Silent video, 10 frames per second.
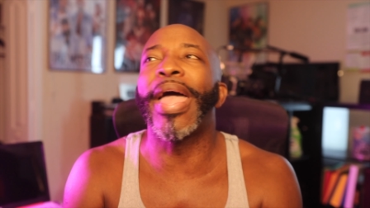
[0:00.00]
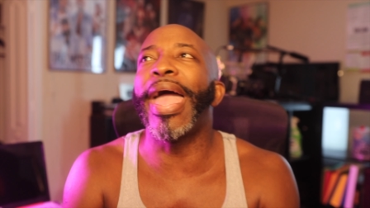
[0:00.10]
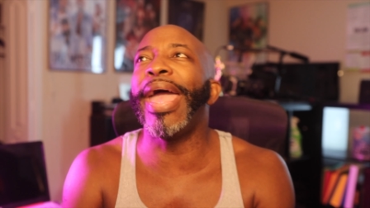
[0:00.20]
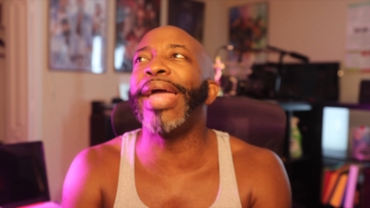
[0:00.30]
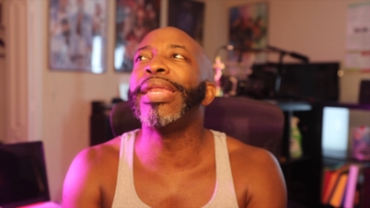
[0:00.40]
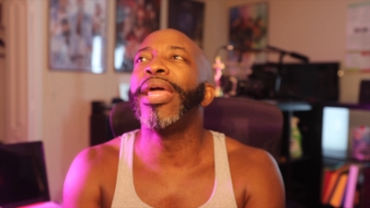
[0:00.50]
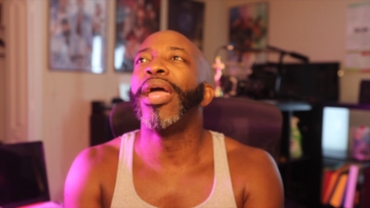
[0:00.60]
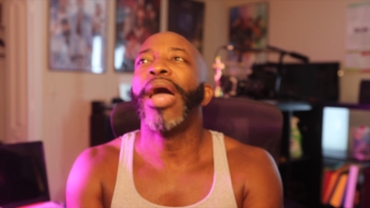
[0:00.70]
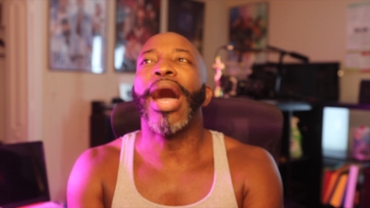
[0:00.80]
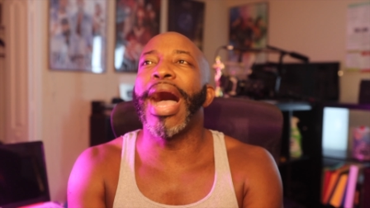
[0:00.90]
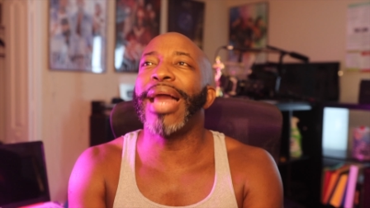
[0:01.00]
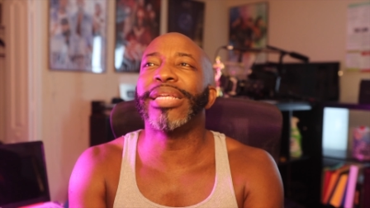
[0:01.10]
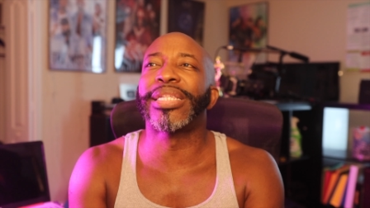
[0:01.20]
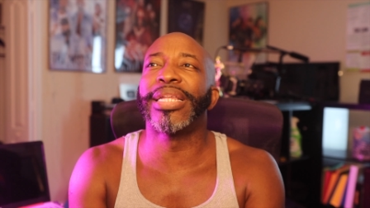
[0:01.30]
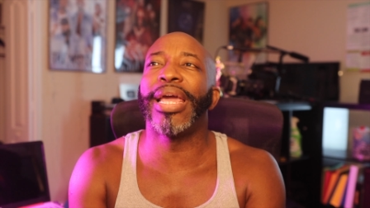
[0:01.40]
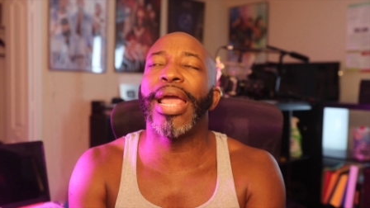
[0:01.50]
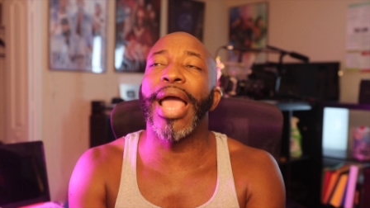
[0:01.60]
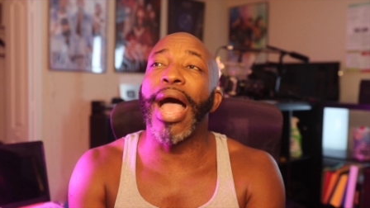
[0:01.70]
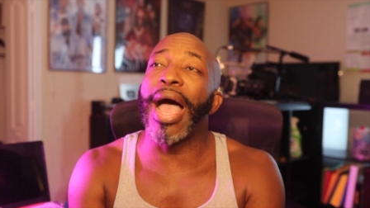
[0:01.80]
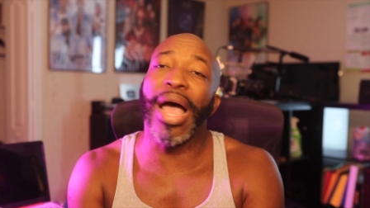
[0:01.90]
And
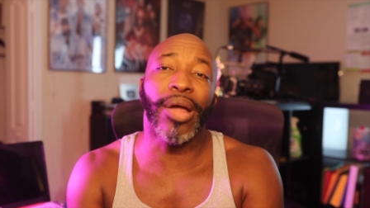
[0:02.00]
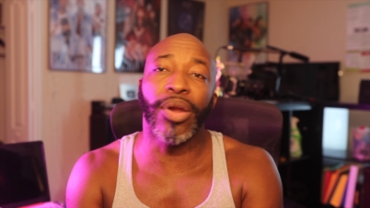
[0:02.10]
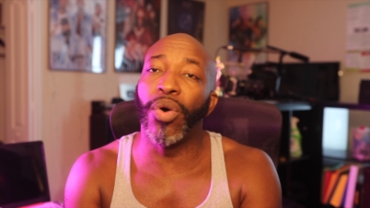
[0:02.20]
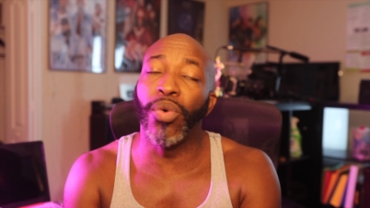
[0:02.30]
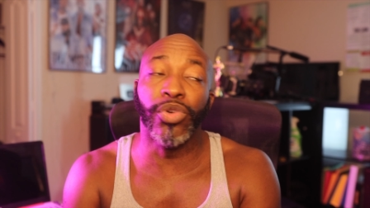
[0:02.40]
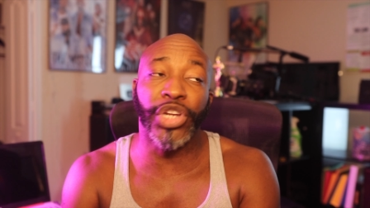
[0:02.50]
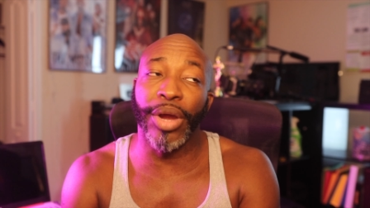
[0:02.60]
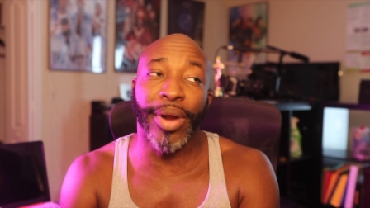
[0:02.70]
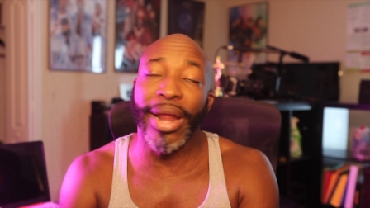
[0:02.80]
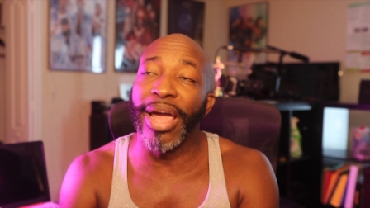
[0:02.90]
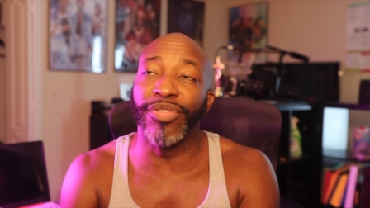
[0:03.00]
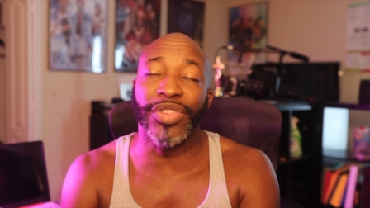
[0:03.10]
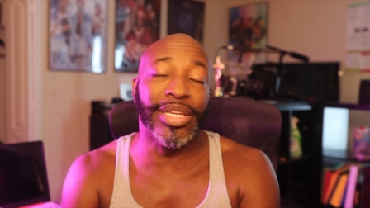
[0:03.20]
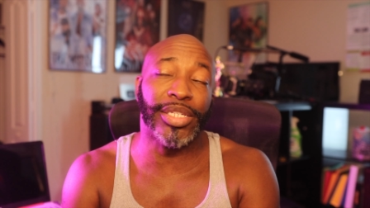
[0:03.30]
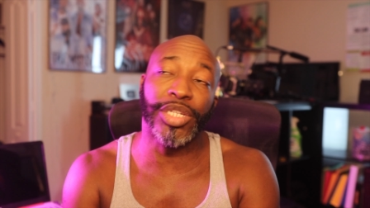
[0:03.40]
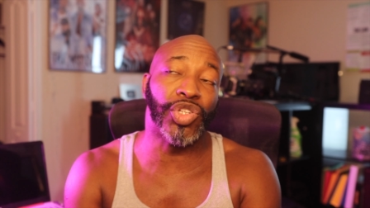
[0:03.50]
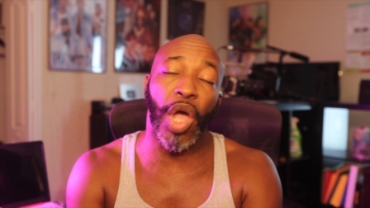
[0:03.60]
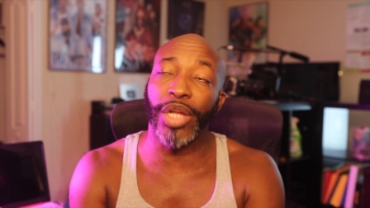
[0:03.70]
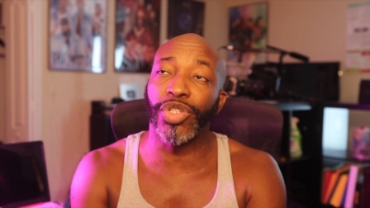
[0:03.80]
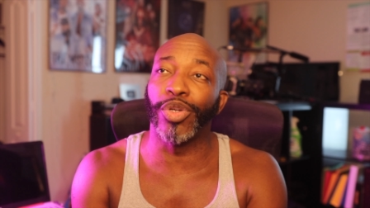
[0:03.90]
honestly, I don't know who Jared ever thinks he's
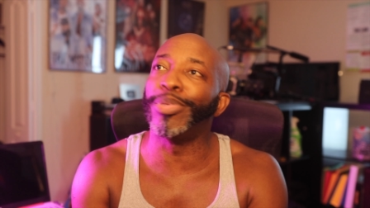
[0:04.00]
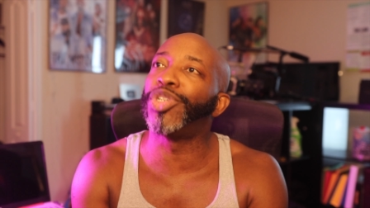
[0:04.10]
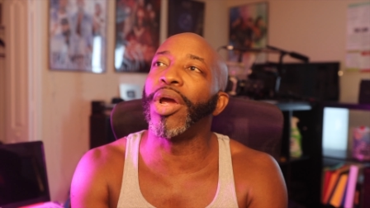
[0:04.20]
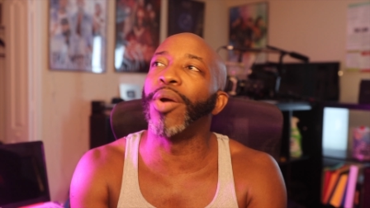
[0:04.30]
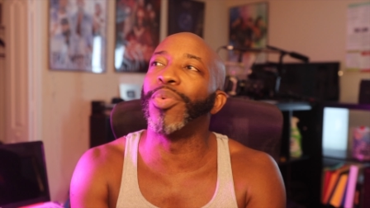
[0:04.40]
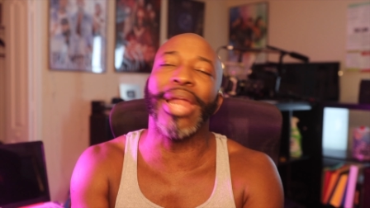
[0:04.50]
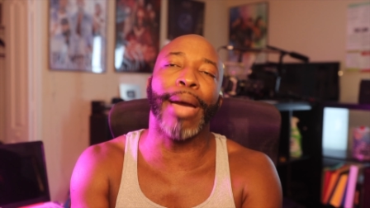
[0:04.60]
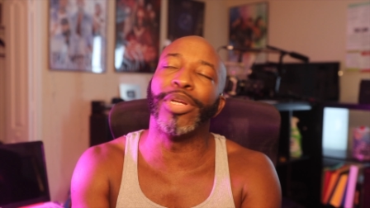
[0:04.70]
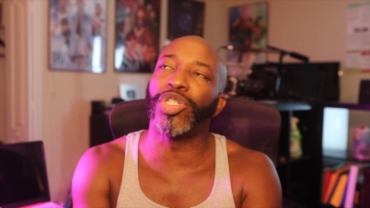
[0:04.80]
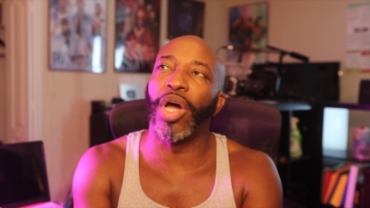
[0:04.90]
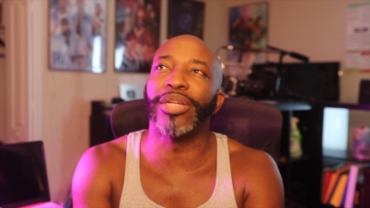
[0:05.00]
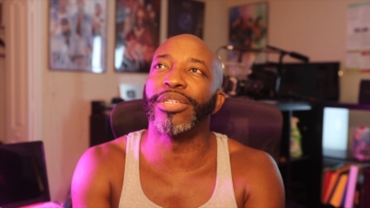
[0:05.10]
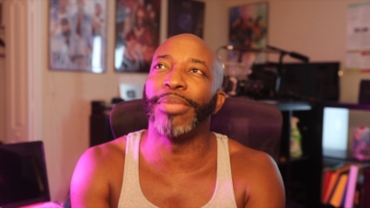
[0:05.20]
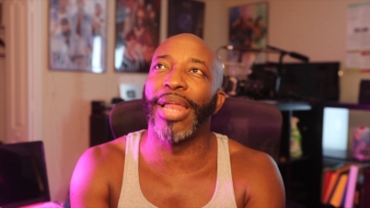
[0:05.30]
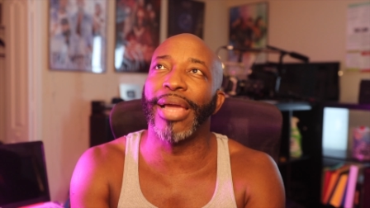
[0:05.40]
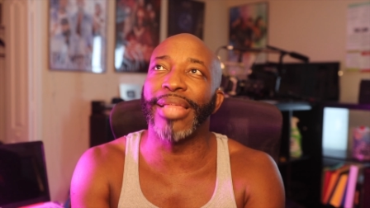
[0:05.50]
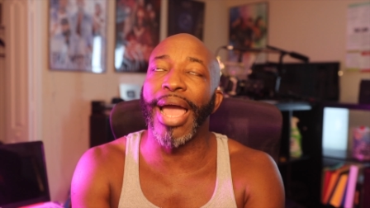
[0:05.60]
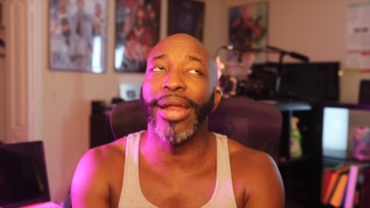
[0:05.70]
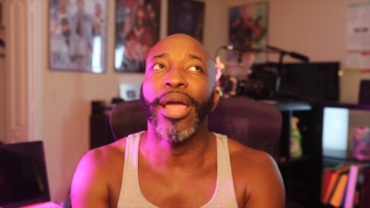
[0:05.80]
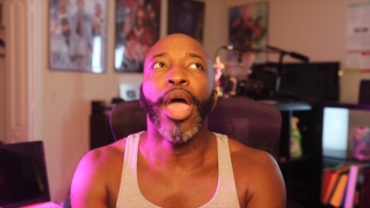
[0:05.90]
talking to, but Jared would not be talking to me like
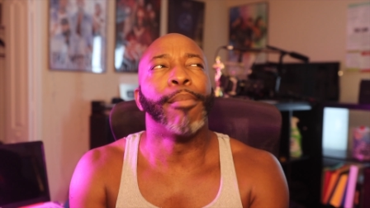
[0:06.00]
that.